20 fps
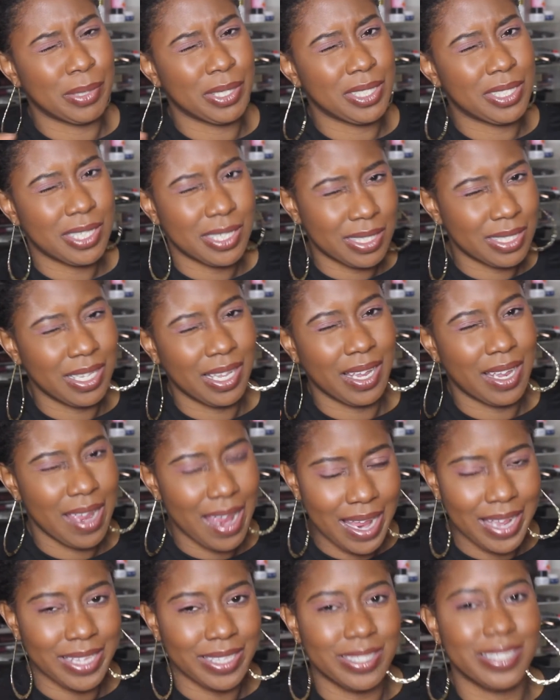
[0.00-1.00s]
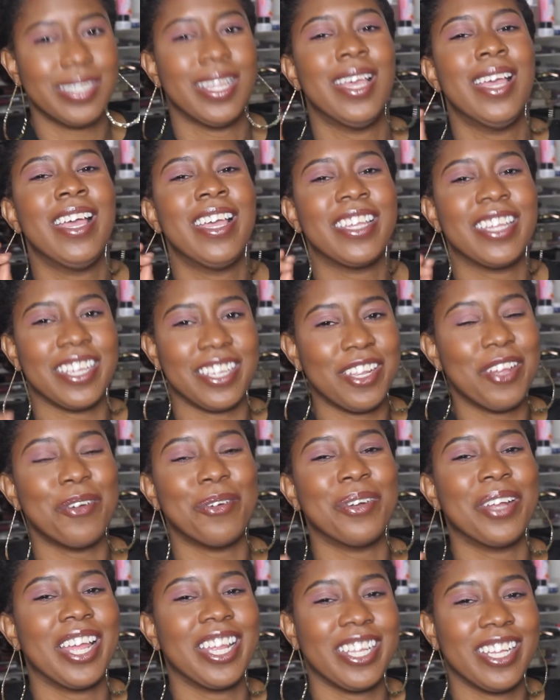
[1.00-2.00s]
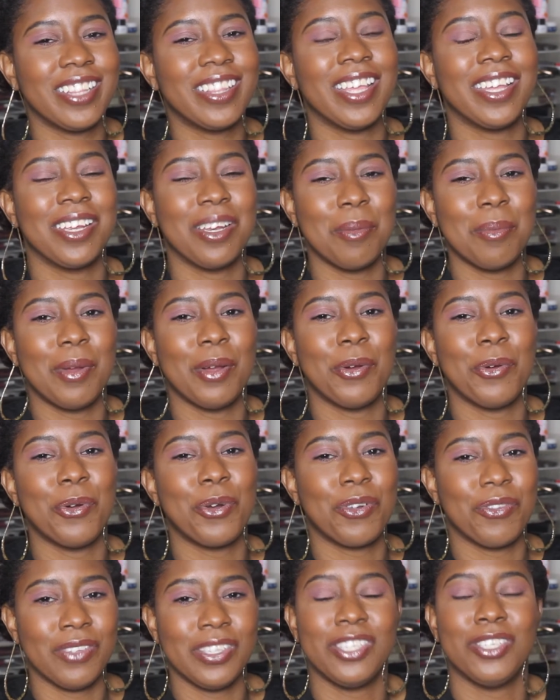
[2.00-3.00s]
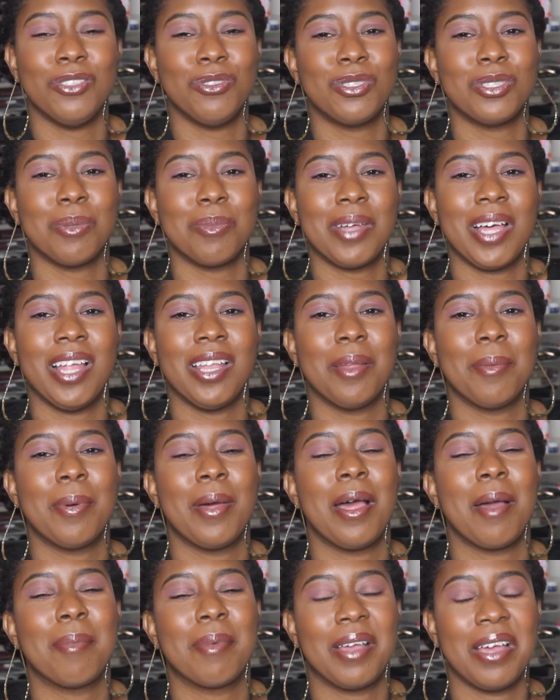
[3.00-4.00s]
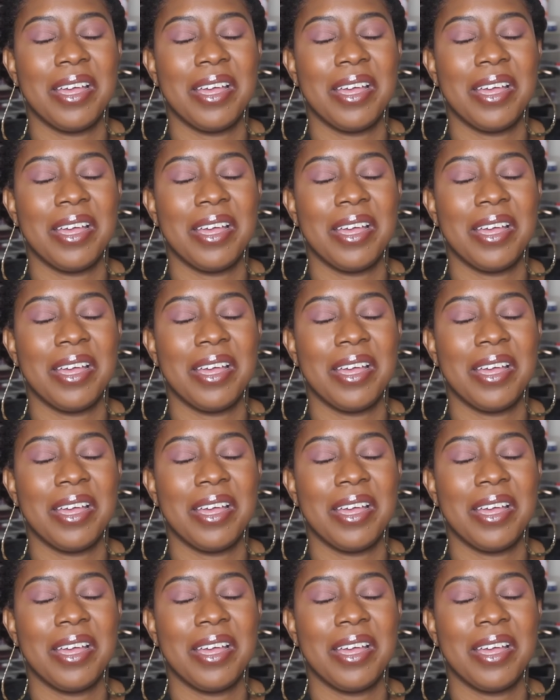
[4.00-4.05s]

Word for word: but just in case you don't and you're thinking about ordering you some ColourPop,